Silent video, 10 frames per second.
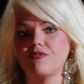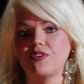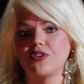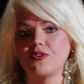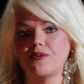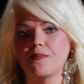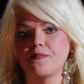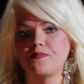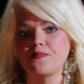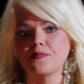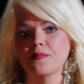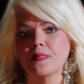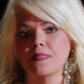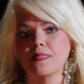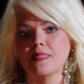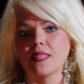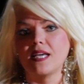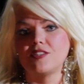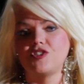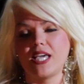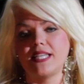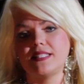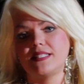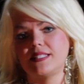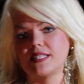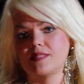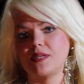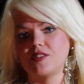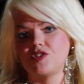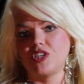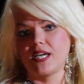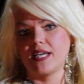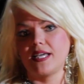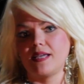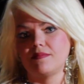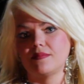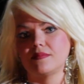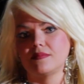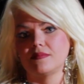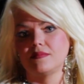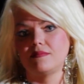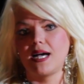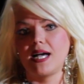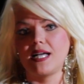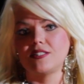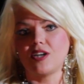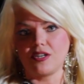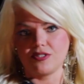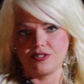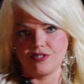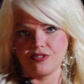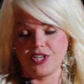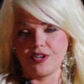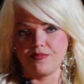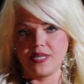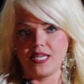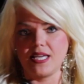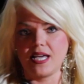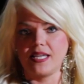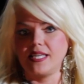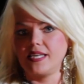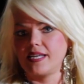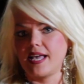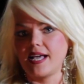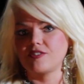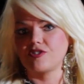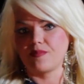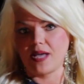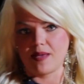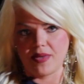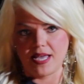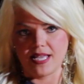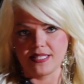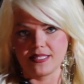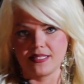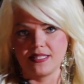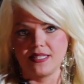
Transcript: with food. At Jaden's 6-month checkup, my doctor told me I needed a gastric bypass,